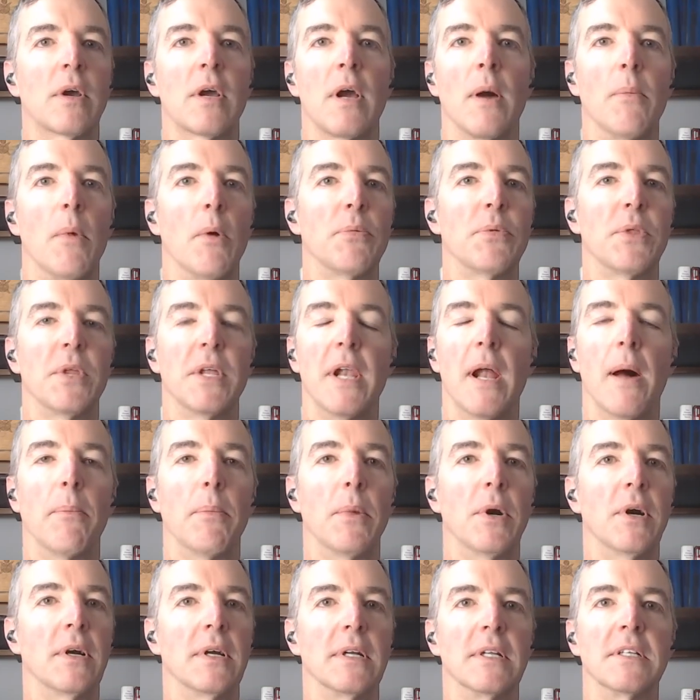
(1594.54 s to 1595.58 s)
come up with the
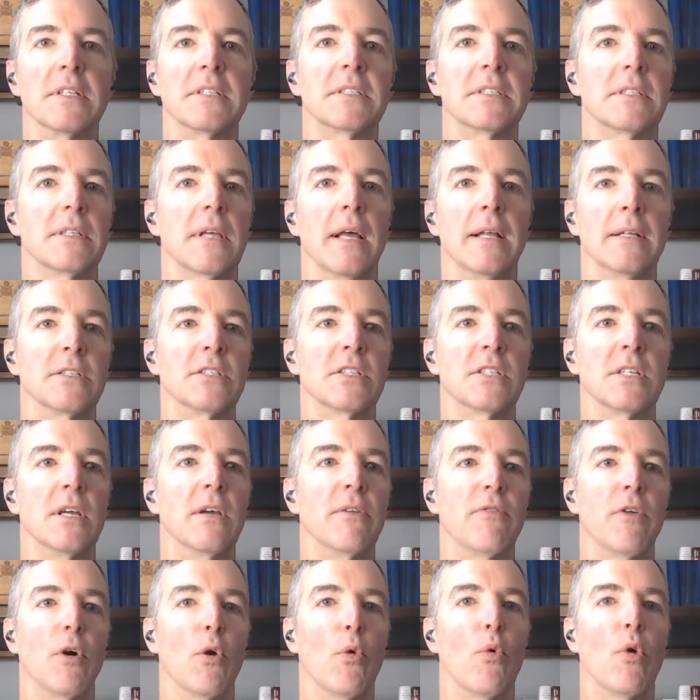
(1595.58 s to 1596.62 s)
number and
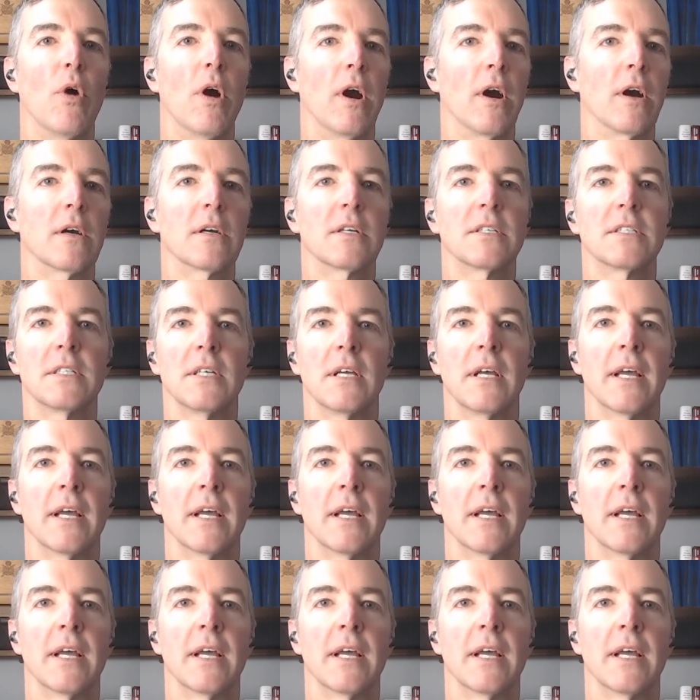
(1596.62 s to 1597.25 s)
see if it works.